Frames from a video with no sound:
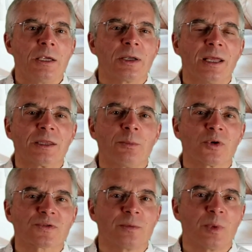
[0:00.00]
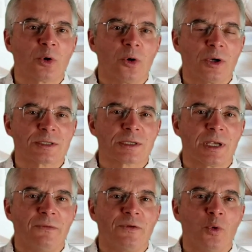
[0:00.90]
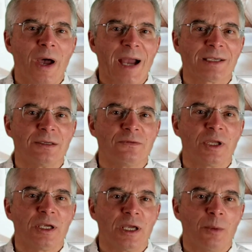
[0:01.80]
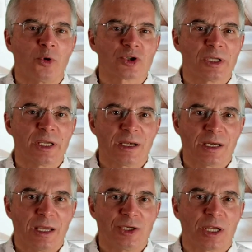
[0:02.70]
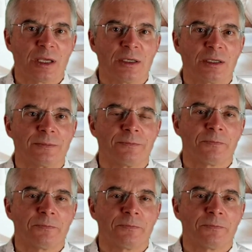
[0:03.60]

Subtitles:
You'll get the most from the course if you actively emotionally engage in it.